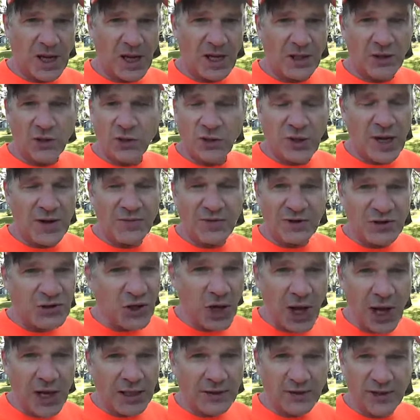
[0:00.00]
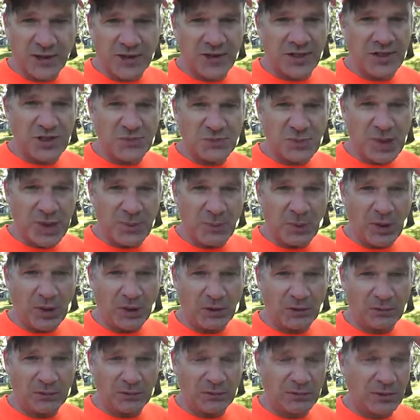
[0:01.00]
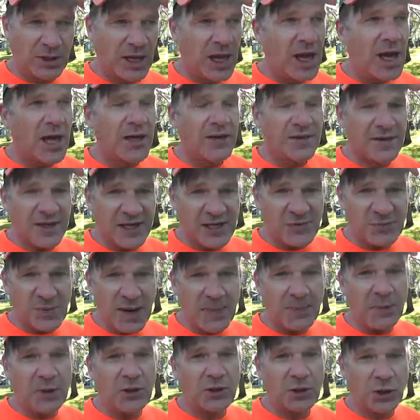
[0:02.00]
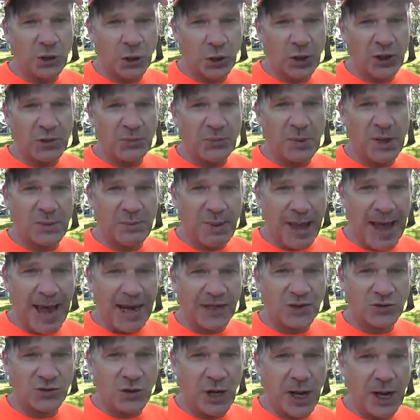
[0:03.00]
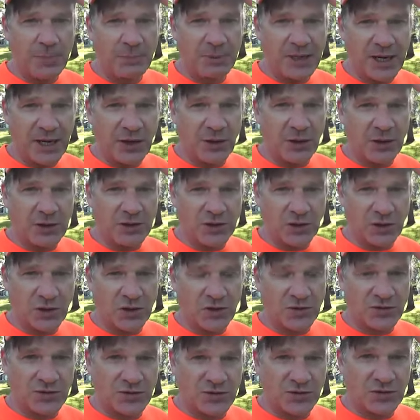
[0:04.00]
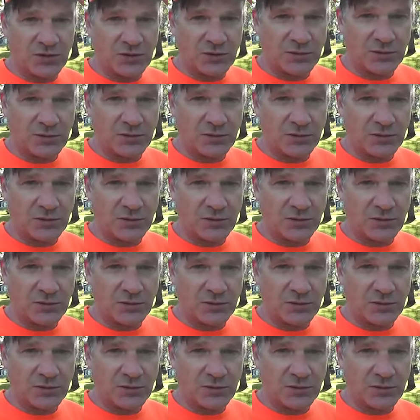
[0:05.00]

You never talk to these people. These people could be backdrop characters.